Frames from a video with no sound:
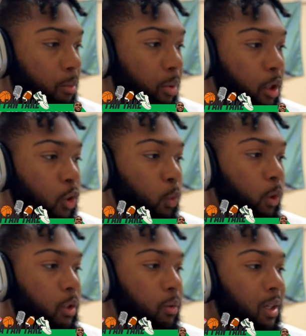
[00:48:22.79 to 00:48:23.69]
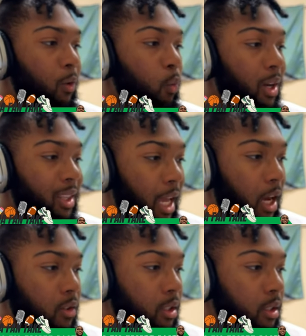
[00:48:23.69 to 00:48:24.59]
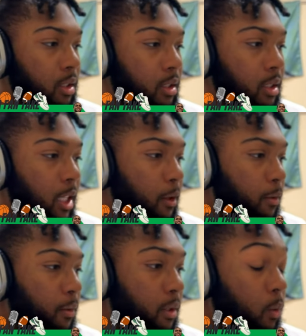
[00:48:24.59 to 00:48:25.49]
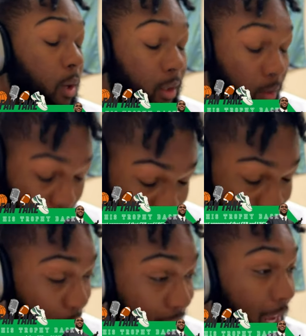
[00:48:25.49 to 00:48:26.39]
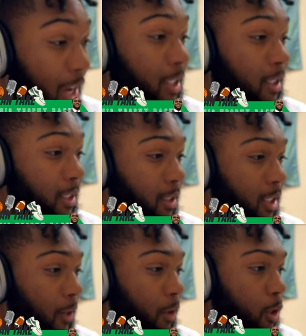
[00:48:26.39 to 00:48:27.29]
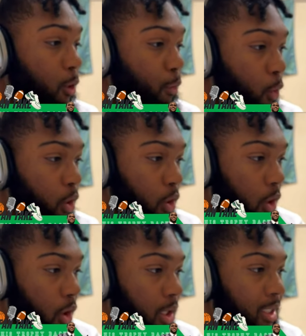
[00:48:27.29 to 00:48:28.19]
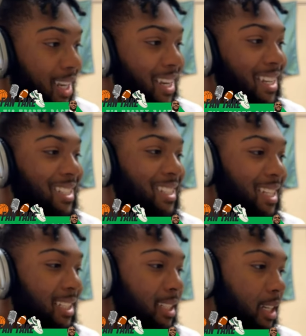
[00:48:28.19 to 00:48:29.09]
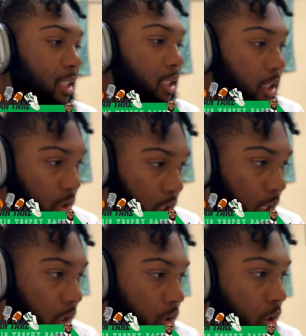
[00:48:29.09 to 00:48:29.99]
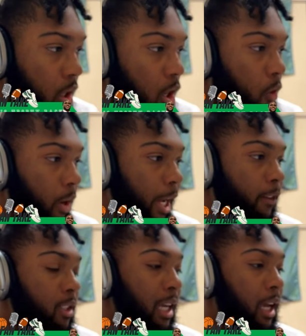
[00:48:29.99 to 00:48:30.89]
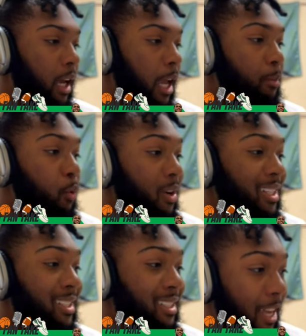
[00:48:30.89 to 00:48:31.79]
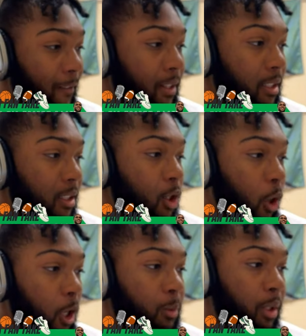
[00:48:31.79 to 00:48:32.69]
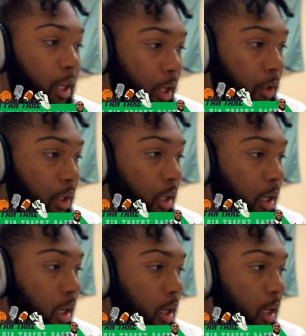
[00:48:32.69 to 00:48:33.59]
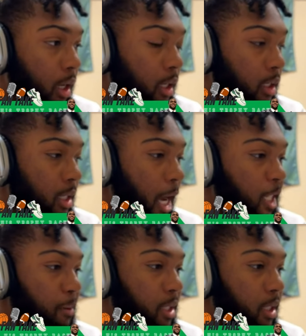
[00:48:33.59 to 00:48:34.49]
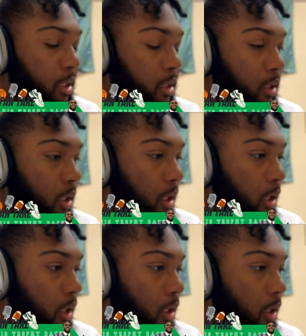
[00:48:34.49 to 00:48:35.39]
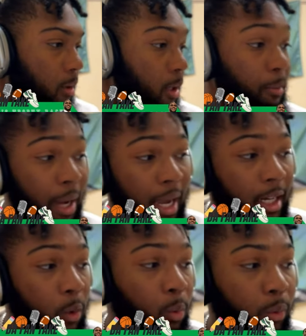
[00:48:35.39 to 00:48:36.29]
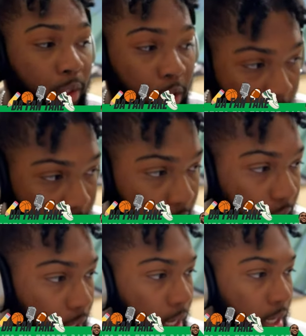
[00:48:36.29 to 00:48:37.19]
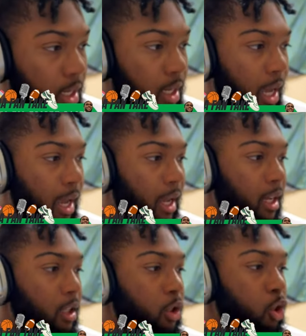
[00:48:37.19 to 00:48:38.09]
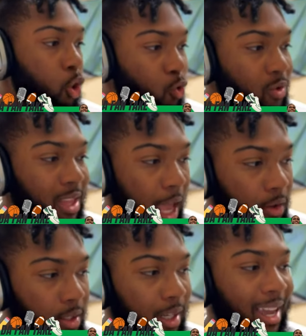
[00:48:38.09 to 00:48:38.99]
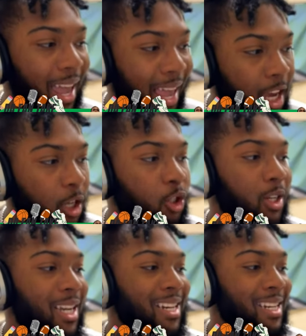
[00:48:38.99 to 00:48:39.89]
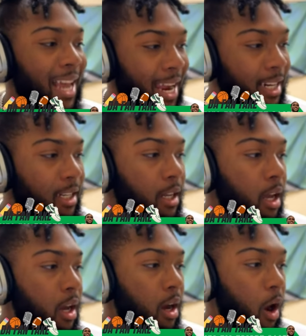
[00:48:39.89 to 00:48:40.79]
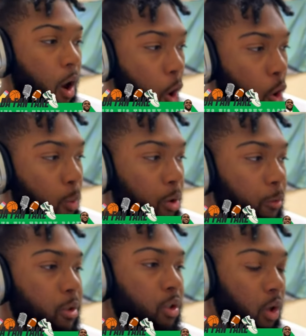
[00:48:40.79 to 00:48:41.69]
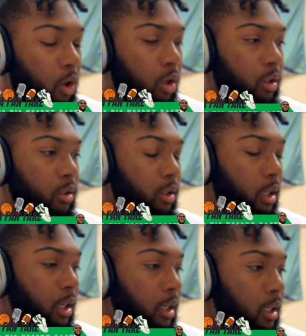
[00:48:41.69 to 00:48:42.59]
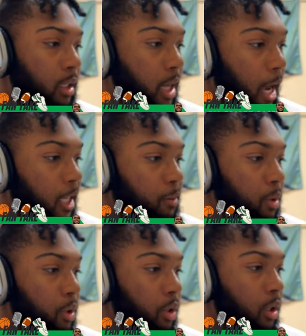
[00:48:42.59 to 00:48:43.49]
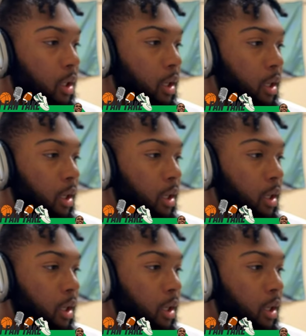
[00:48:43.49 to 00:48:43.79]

Bush rushed for 1,740 yards and 16 touchdowns while averaging 8.7 yards per carry in his Heisman season. Um, combined that with returning, he had 2,890 all purpose yards his Heisman year.